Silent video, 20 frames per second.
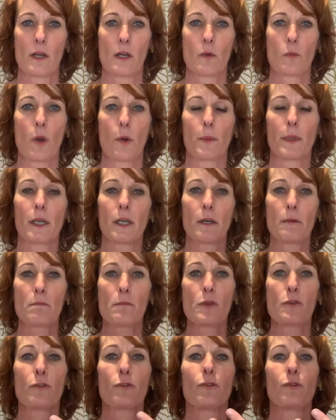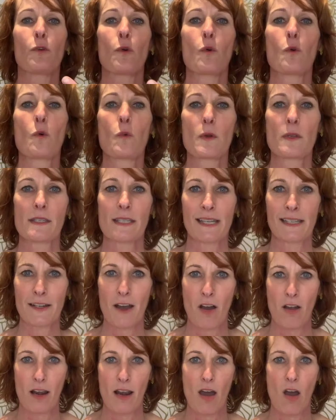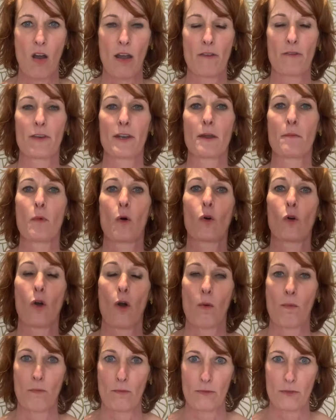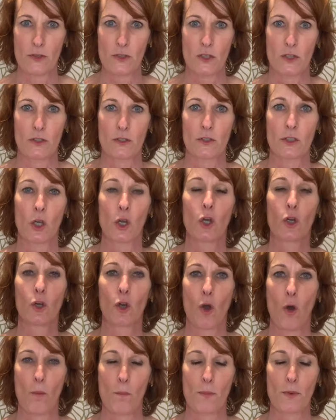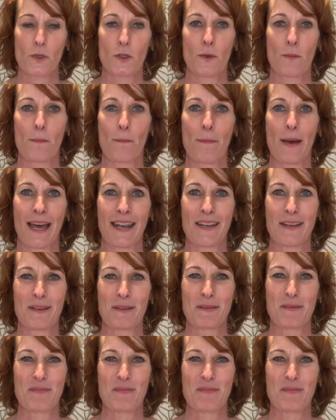where we can move forwards in our life in a more confident, competent manner.